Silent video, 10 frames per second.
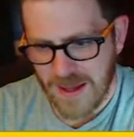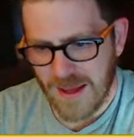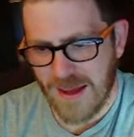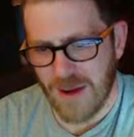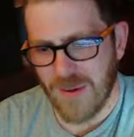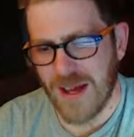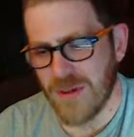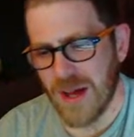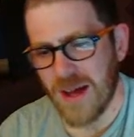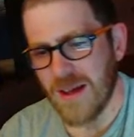
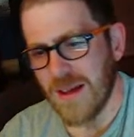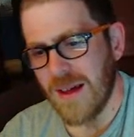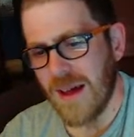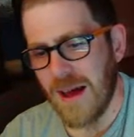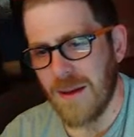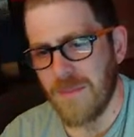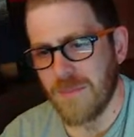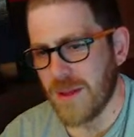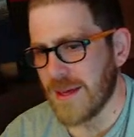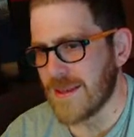However,
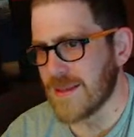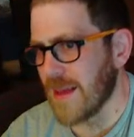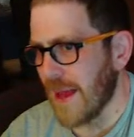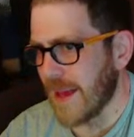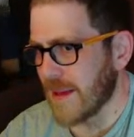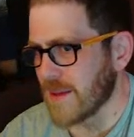Please like,